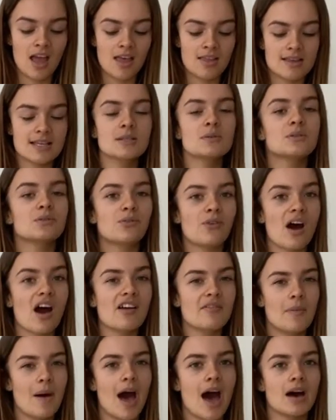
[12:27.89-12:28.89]
This is
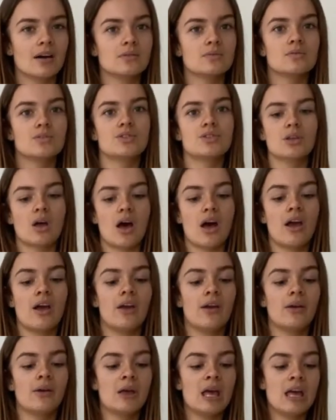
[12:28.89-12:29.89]
£5, so
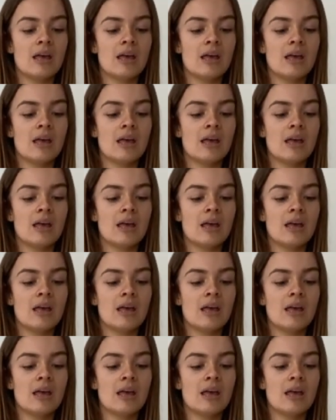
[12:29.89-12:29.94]
I